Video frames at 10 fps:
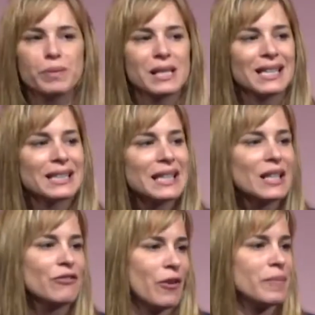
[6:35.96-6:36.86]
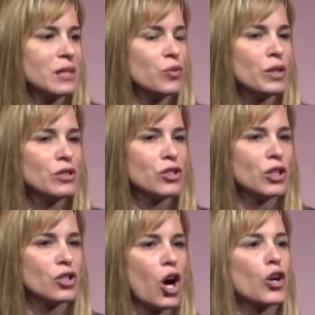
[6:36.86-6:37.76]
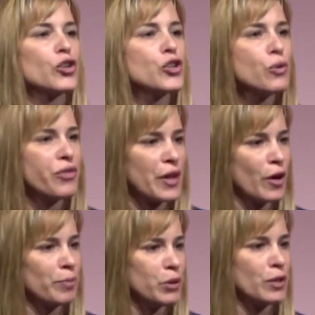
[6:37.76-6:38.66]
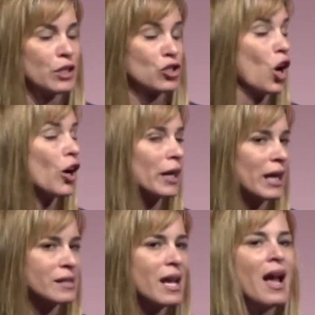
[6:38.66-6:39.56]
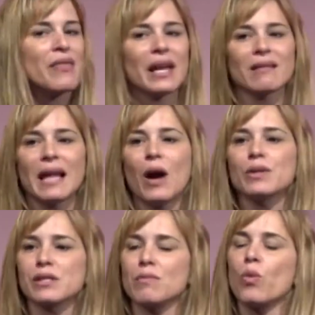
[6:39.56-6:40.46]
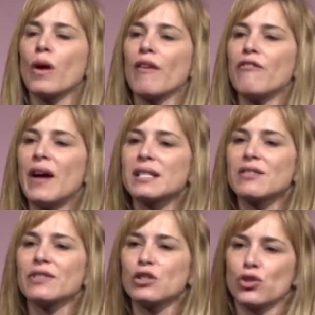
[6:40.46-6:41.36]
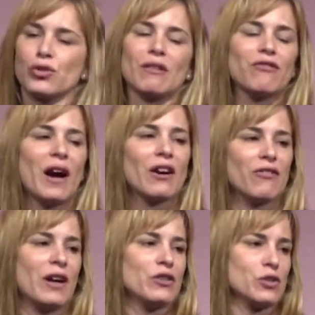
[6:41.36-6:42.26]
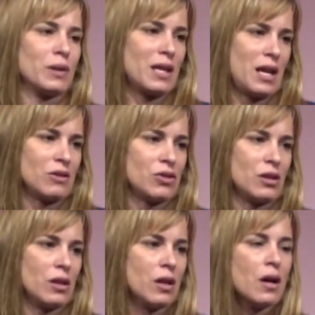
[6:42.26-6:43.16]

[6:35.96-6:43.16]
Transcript: to glean from this research are new therapeutic targets that allow us to more effectively treat firefighters with cancer.